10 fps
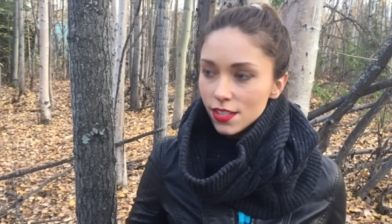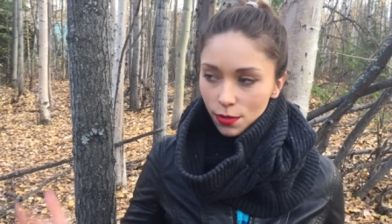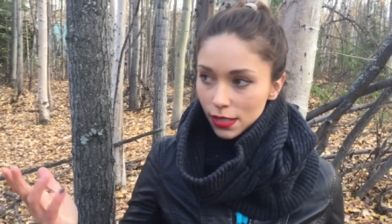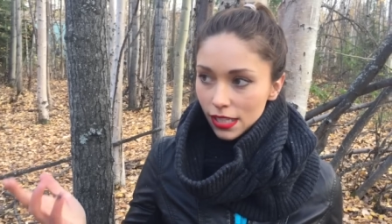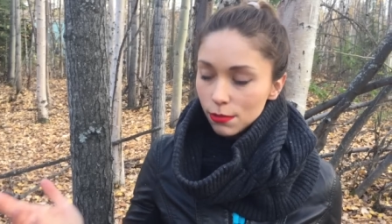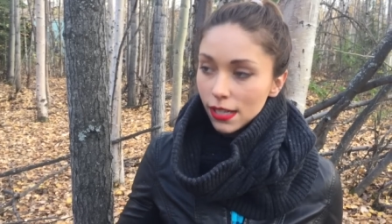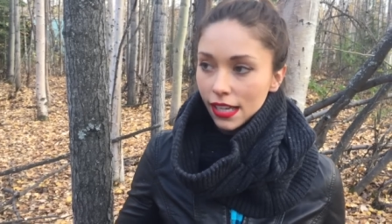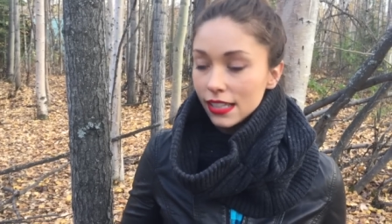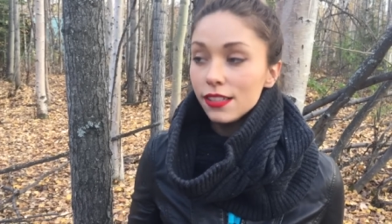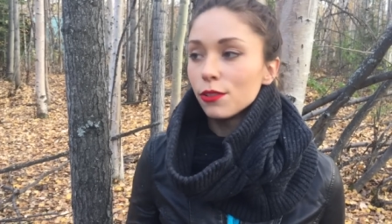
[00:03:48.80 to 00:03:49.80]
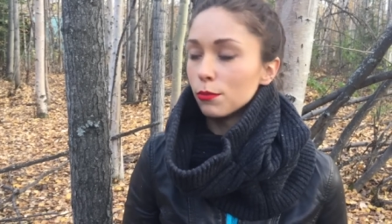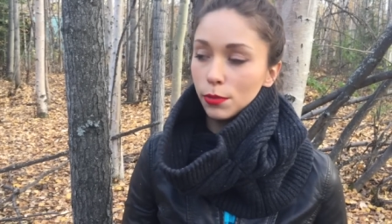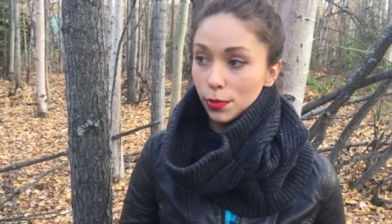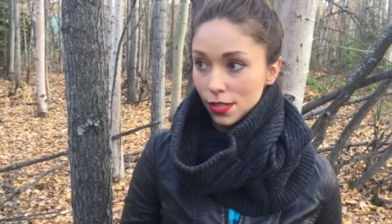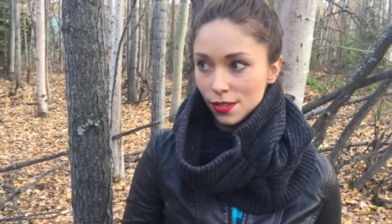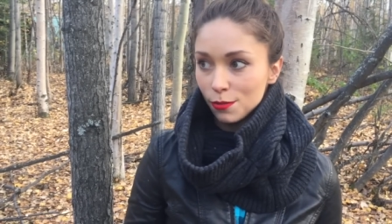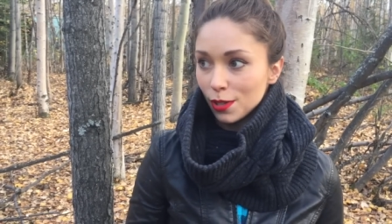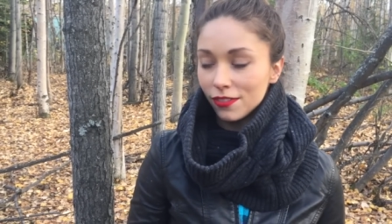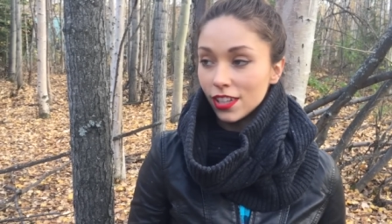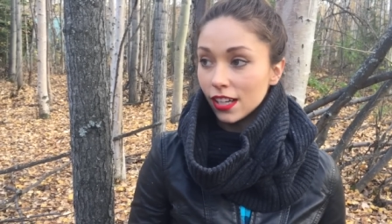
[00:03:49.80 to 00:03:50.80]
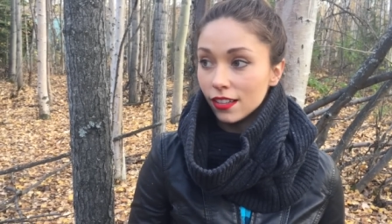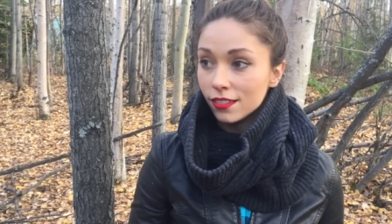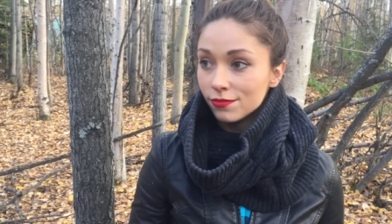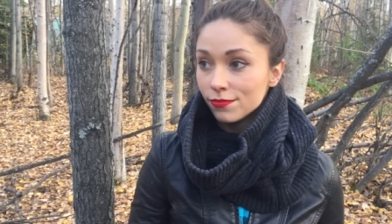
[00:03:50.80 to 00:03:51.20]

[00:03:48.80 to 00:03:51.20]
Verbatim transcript: So we did what any normal person would have done.